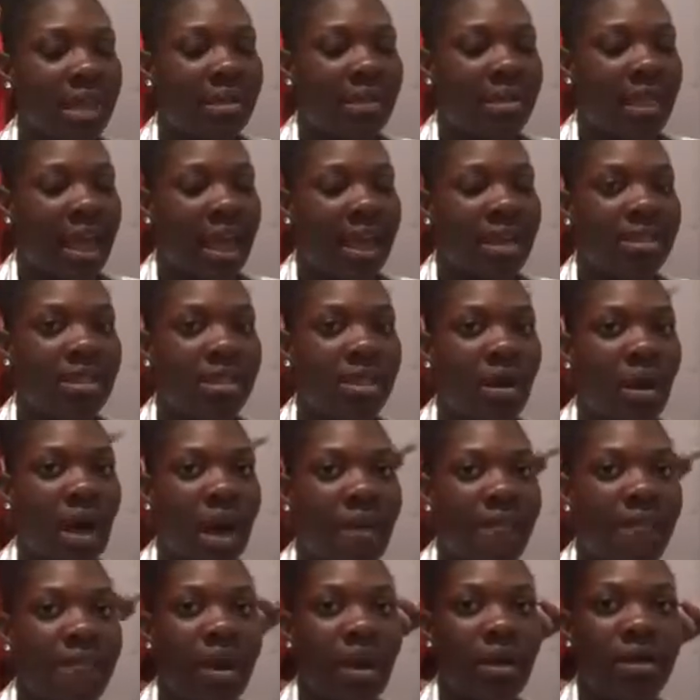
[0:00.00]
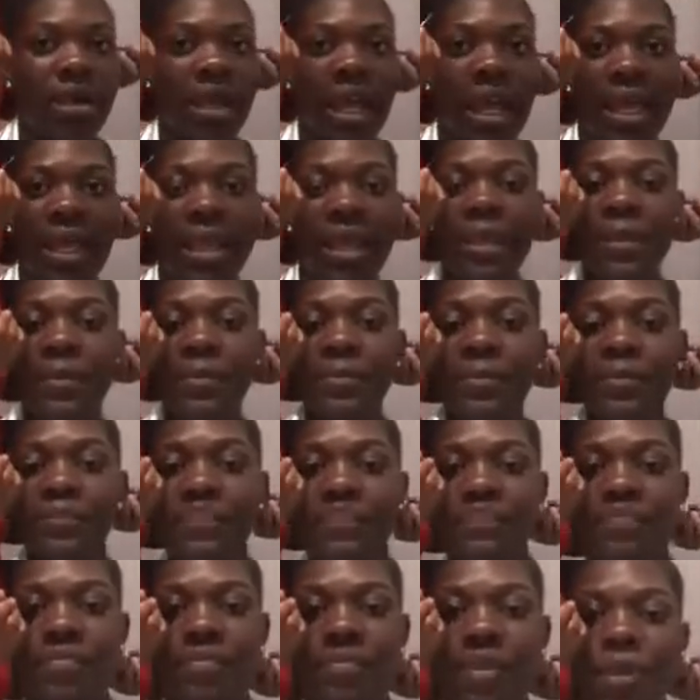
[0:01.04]
like that. So I felt like,
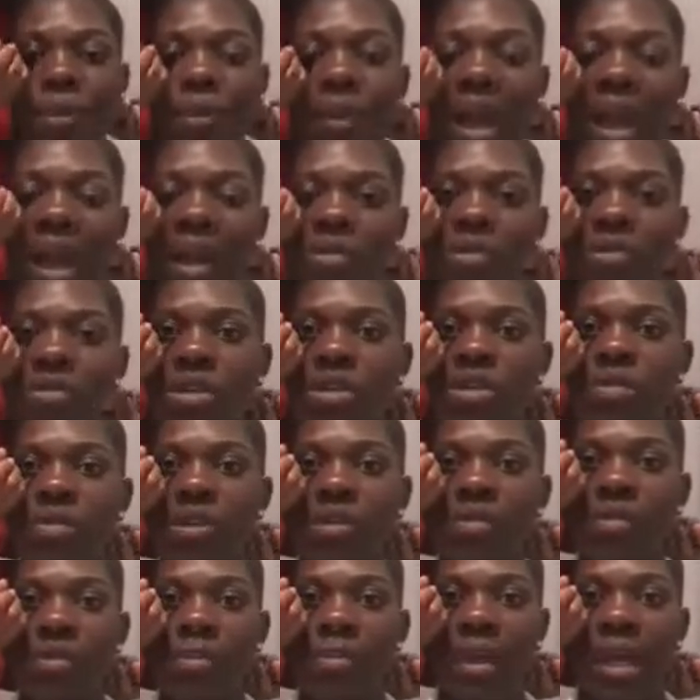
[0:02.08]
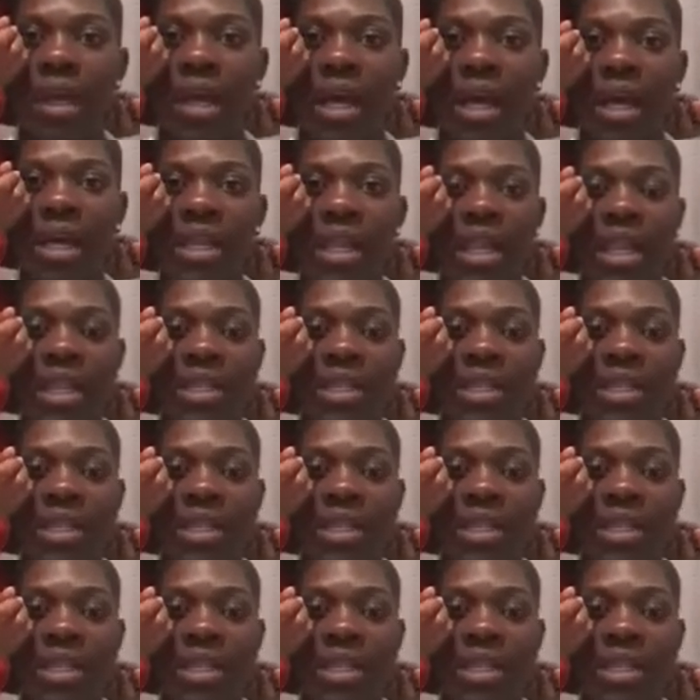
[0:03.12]
wow, you can do it from behind?